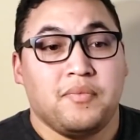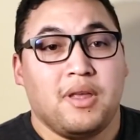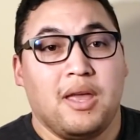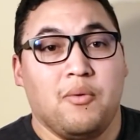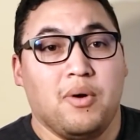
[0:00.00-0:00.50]

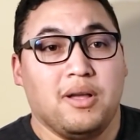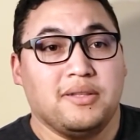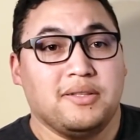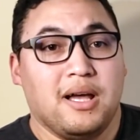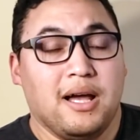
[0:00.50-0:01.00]
it
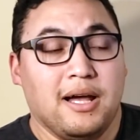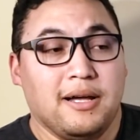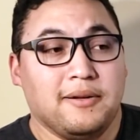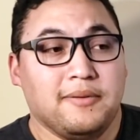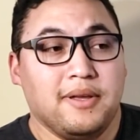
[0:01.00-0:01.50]
was
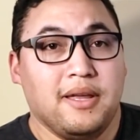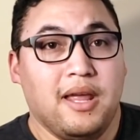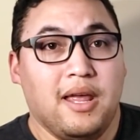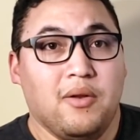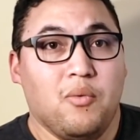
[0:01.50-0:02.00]

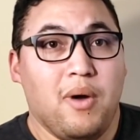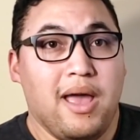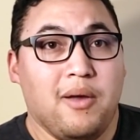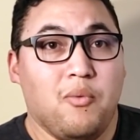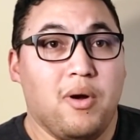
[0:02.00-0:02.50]
in a
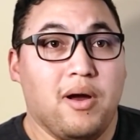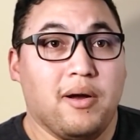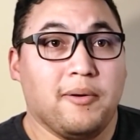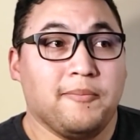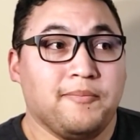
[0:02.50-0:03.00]
way
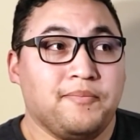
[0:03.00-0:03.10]
where,